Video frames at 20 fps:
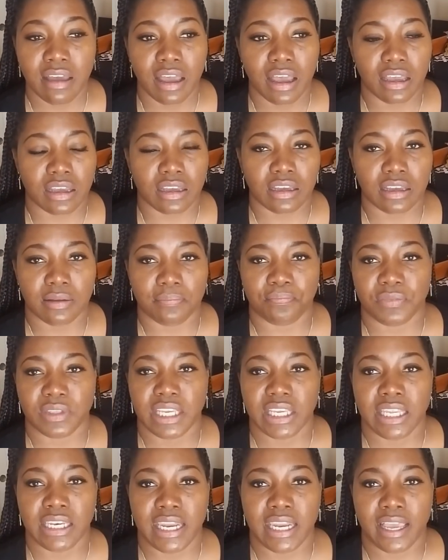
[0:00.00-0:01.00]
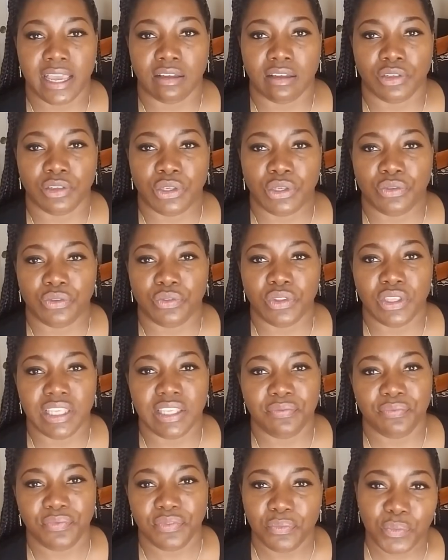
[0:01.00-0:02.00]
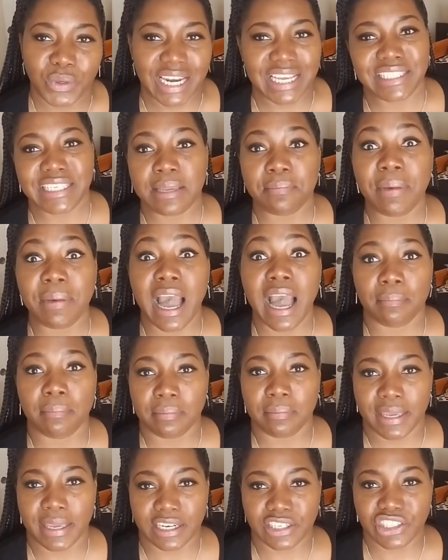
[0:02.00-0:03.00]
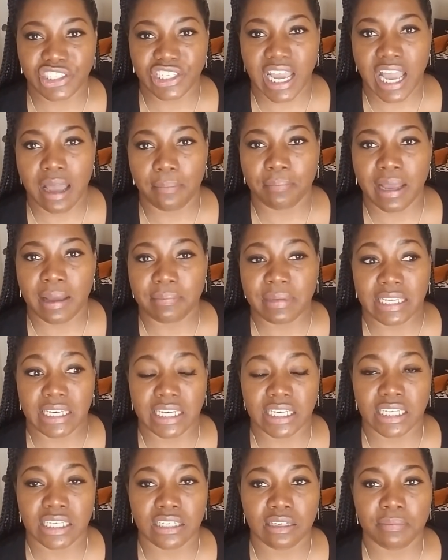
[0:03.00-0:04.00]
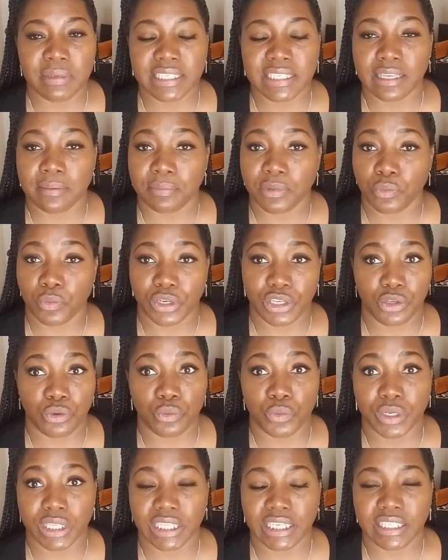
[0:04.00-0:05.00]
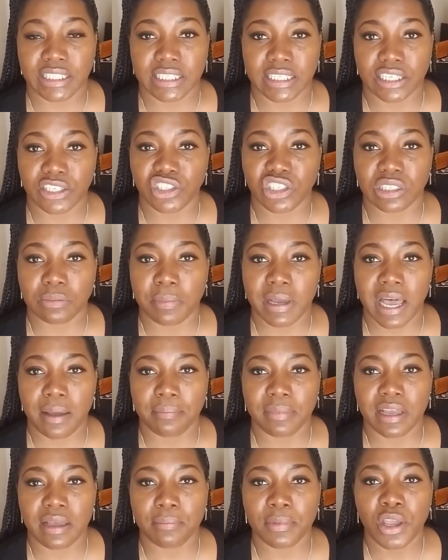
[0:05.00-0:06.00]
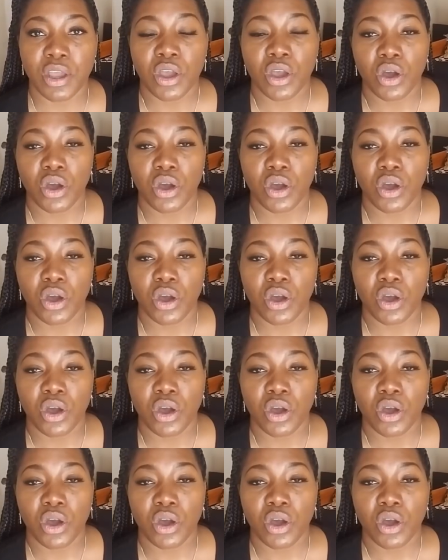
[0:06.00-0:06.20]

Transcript: And now, when I say pop up at a shop, I mean it could be something where you really did just pop up,